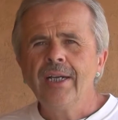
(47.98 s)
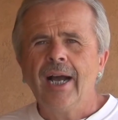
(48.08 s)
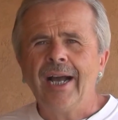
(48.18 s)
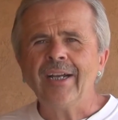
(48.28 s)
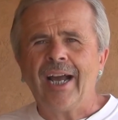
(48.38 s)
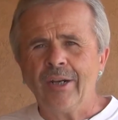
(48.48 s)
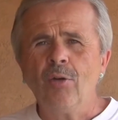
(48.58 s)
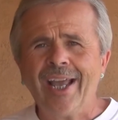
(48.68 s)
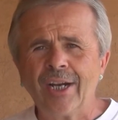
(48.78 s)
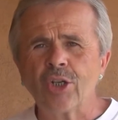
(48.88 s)
I
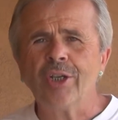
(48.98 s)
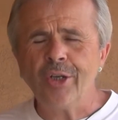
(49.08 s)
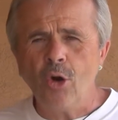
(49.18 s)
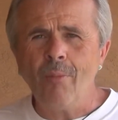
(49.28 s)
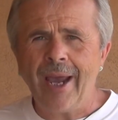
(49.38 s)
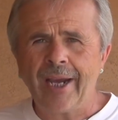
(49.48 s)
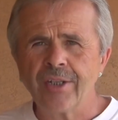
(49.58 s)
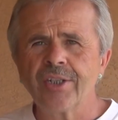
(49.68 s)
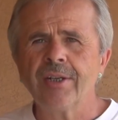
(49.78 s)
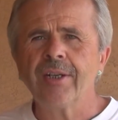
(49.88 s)
don't actually know
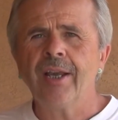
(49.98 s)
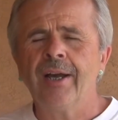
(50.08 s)
Max.